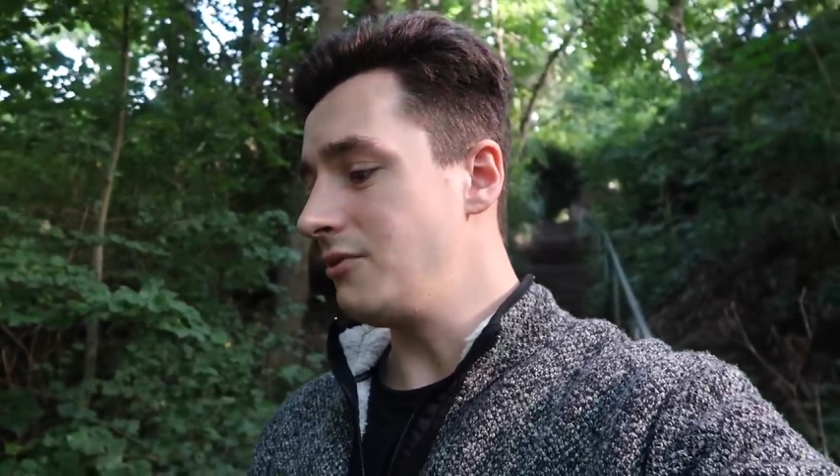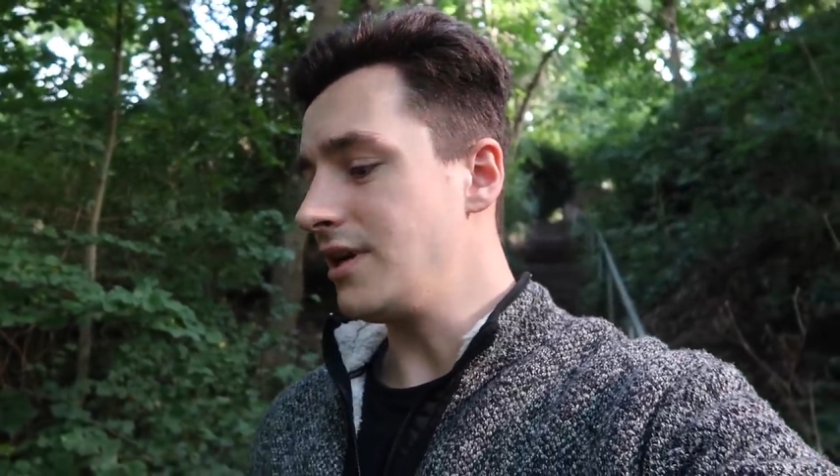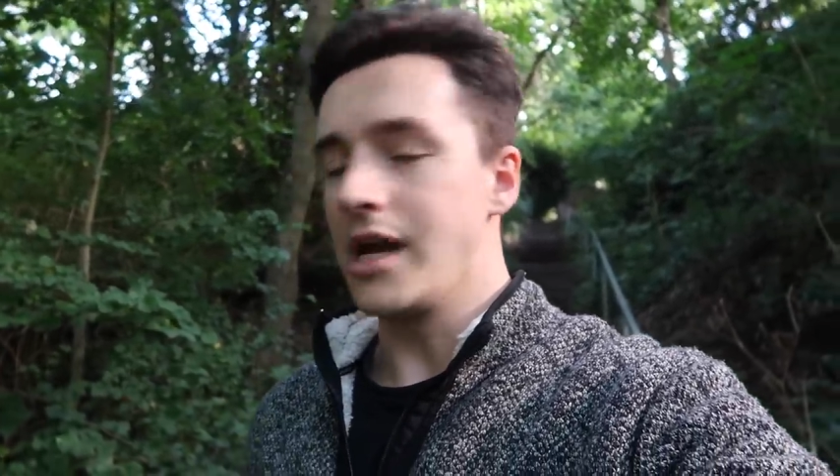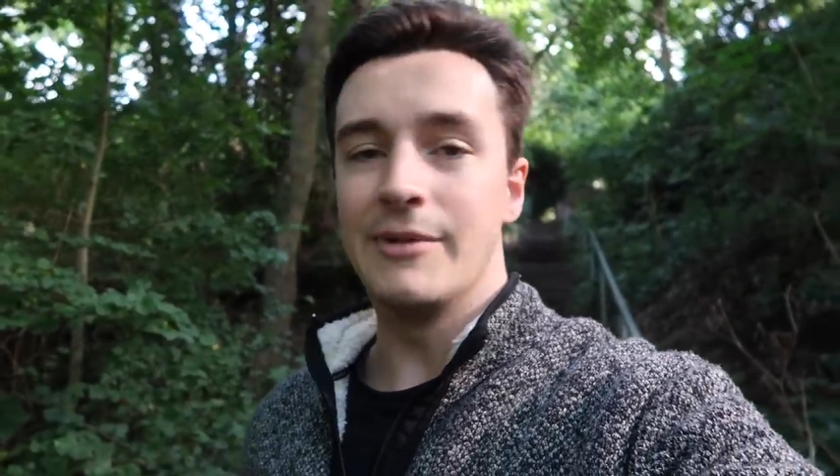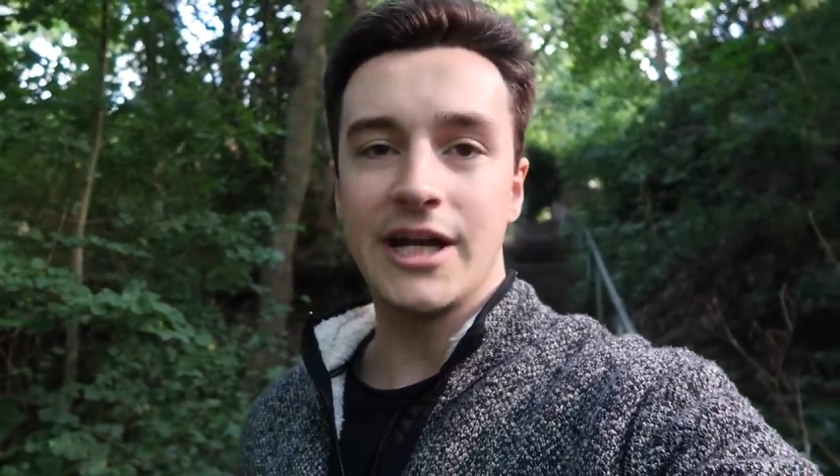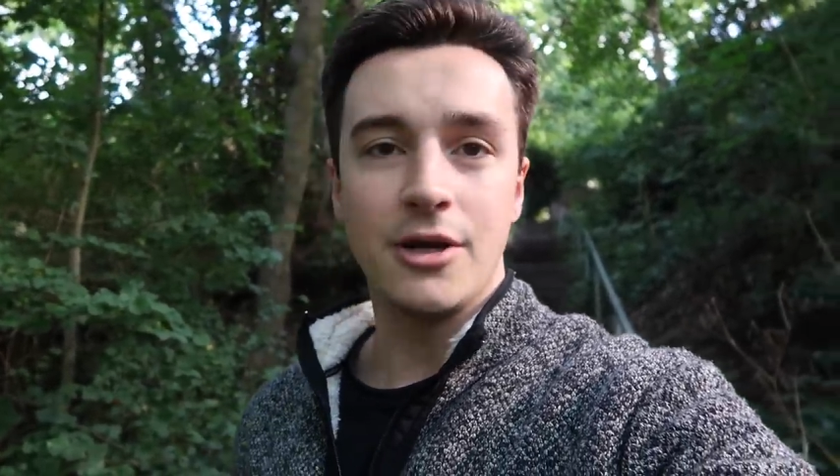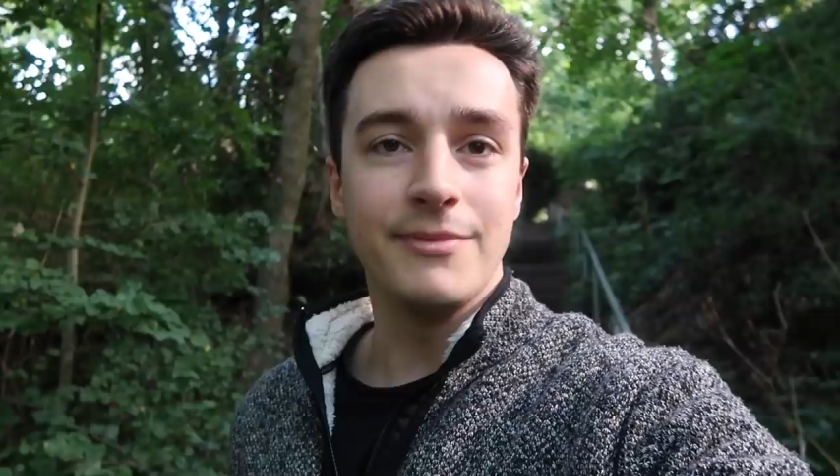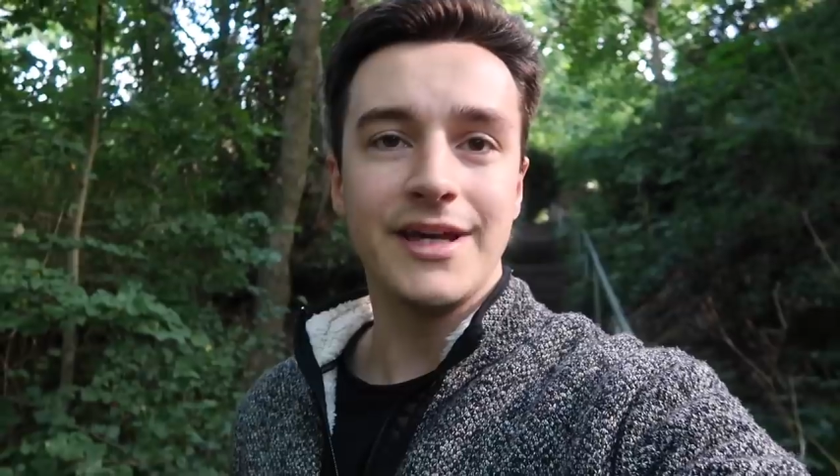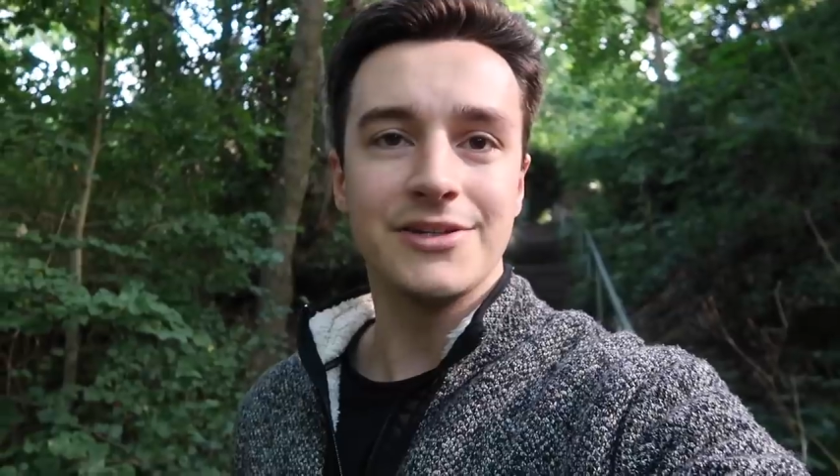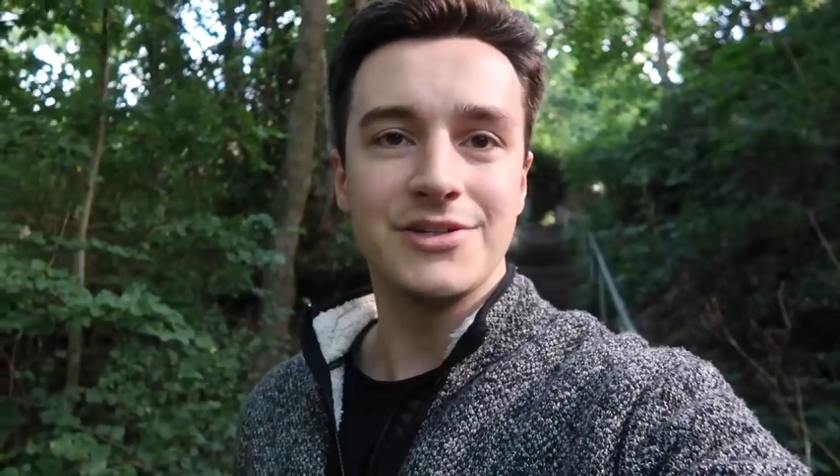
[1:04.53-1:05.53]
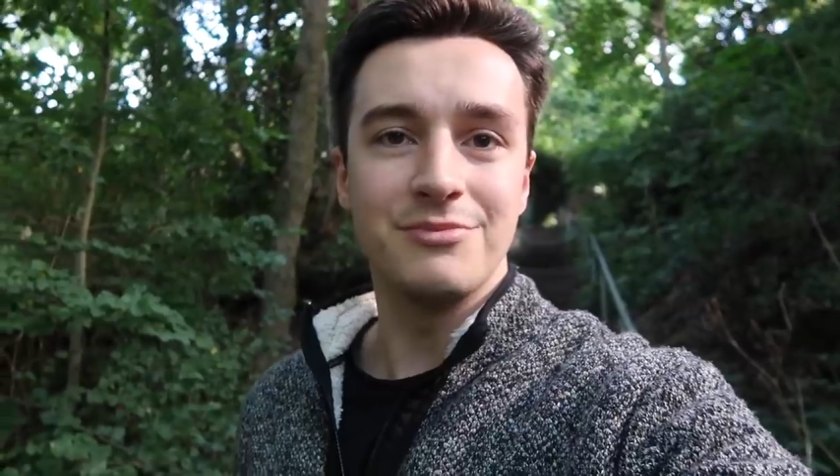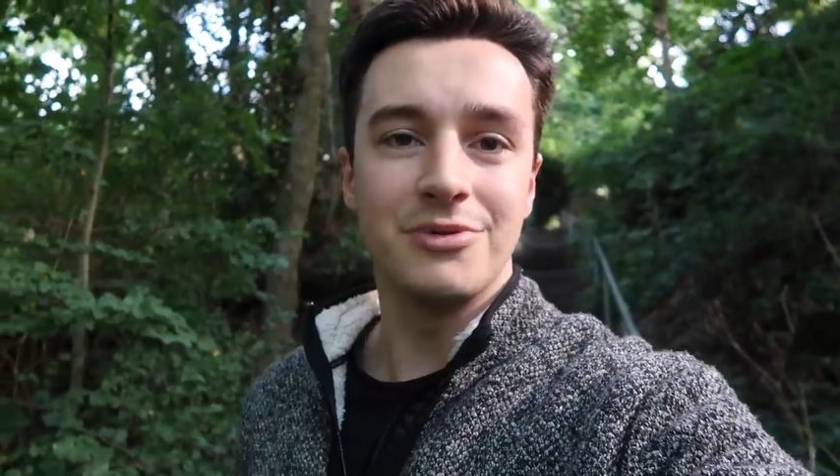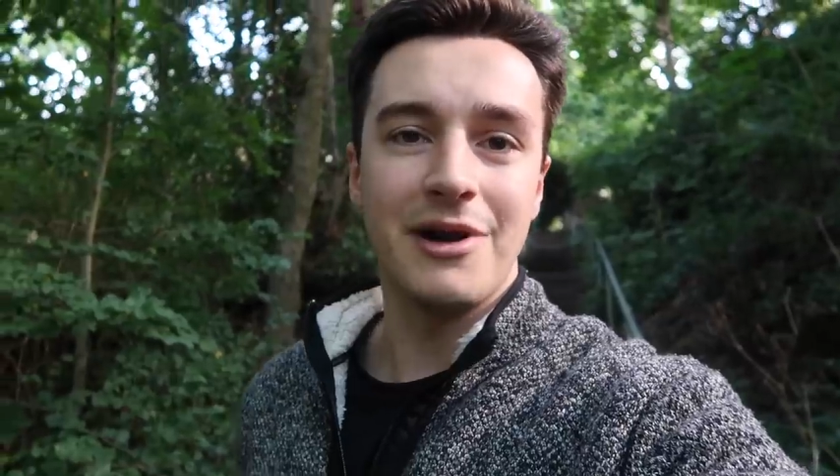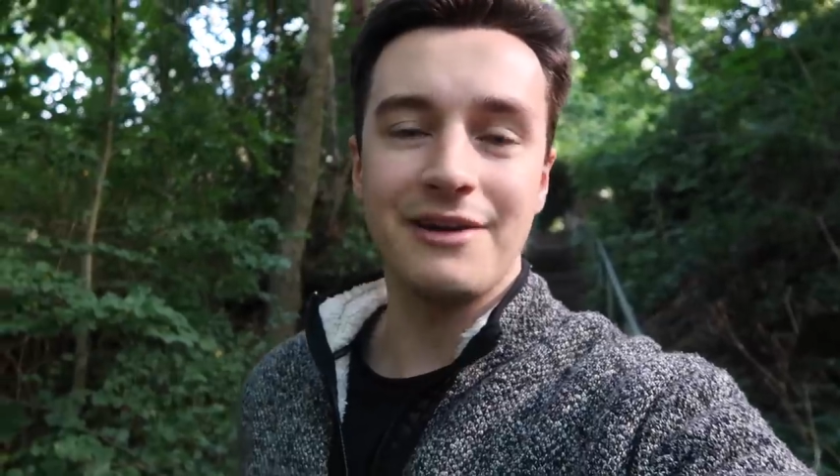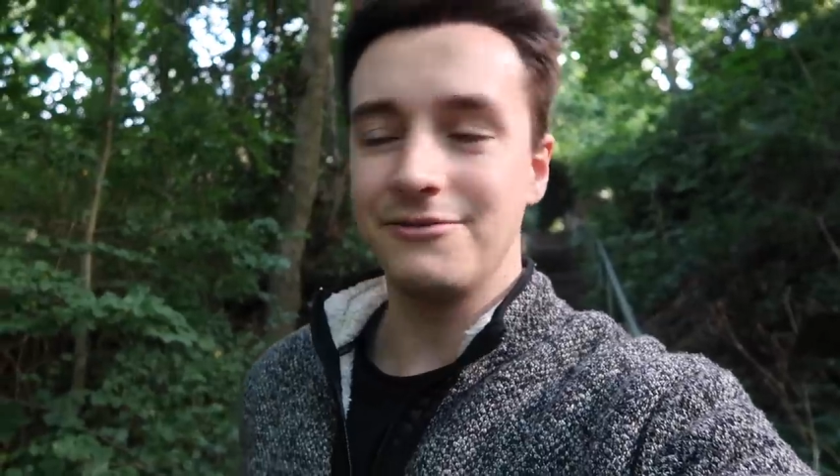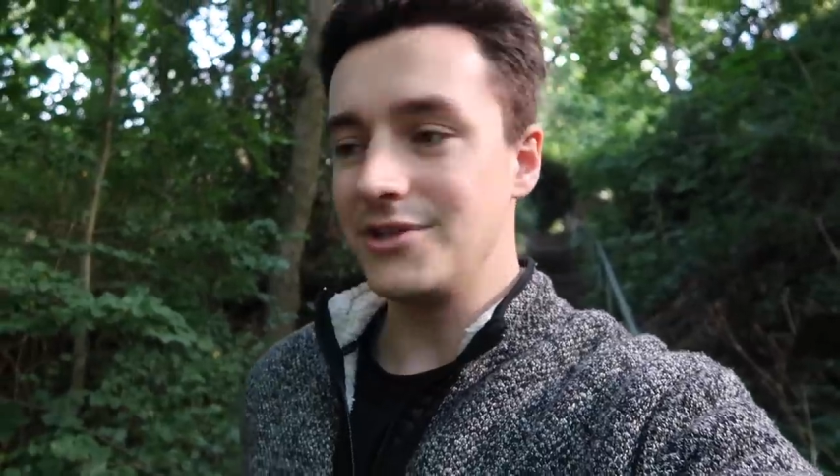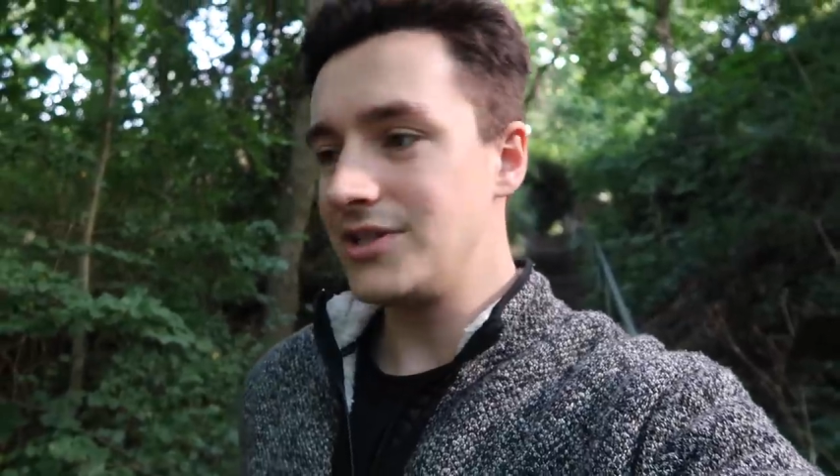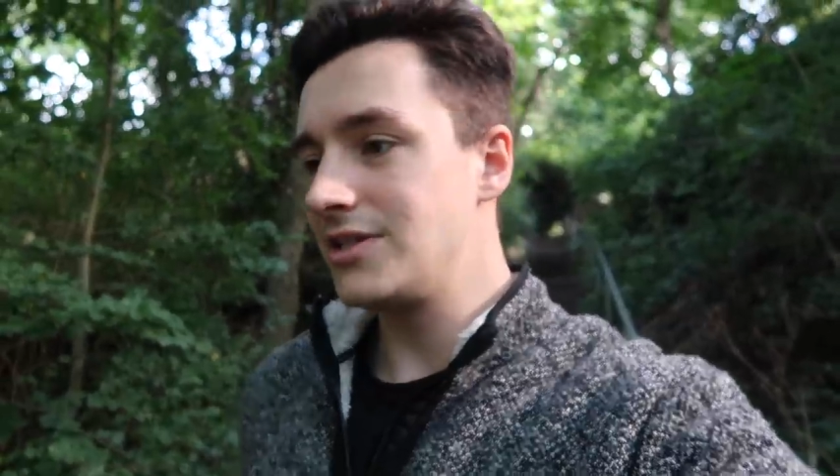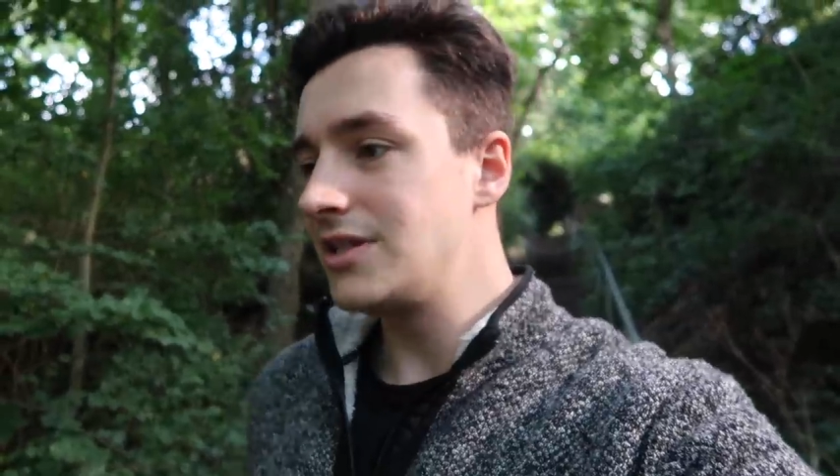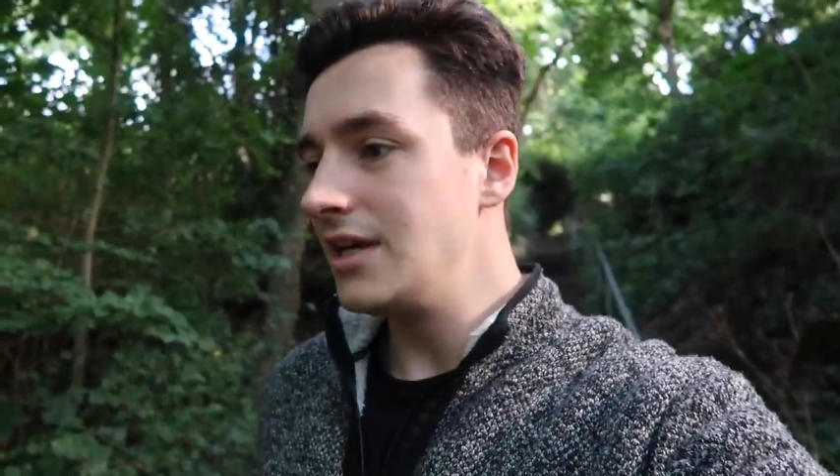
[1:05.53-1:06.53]
when I get back, I'll make us some
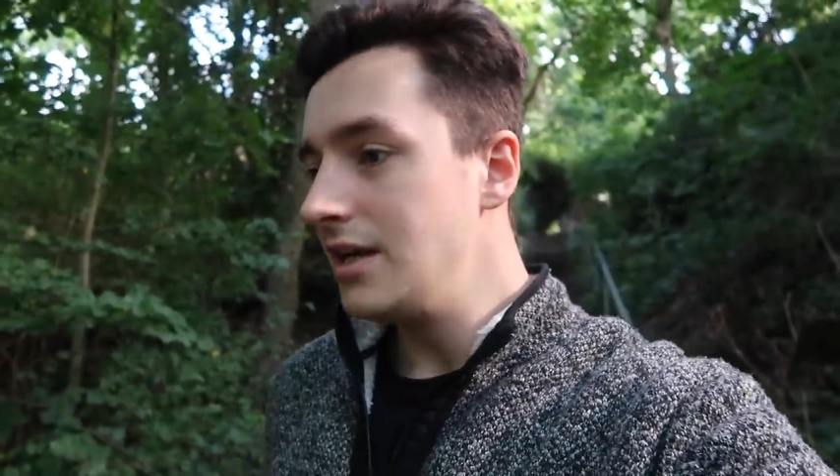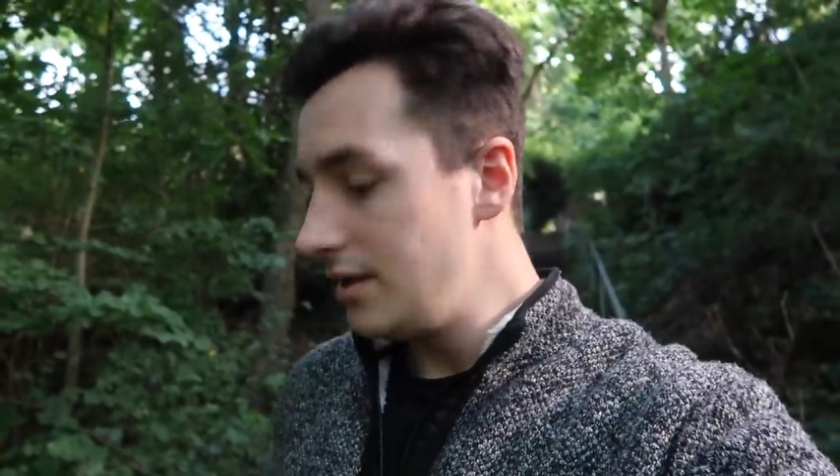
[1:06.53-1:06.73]
breakfast,